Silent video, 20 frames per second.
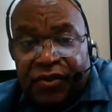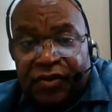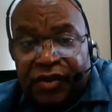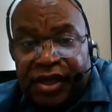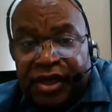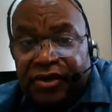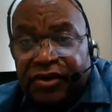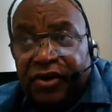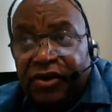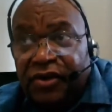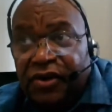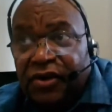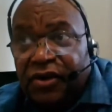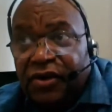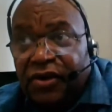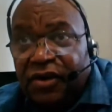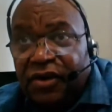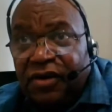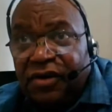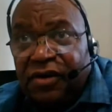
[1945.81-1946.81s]
Get
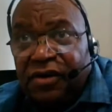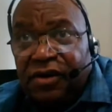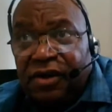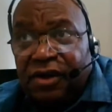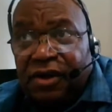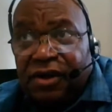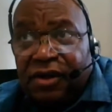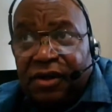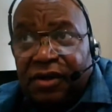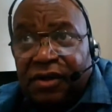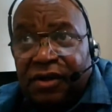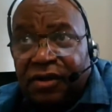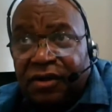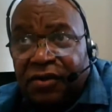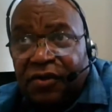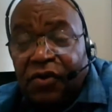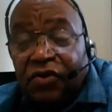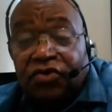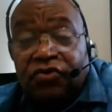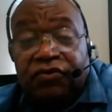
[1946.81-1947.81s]
her,
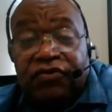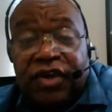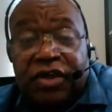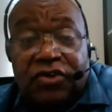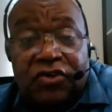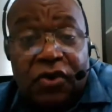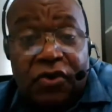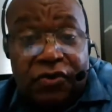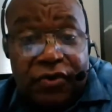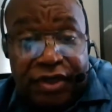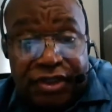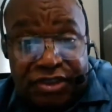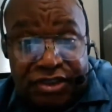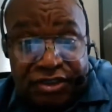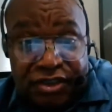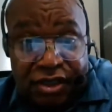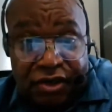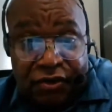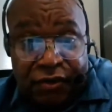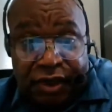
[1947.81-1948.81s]
go to
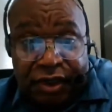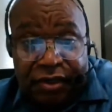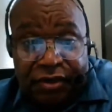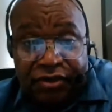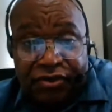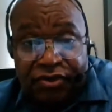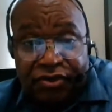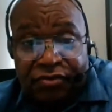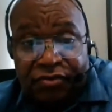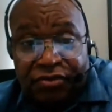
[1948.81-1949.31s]
Victoria's Secret.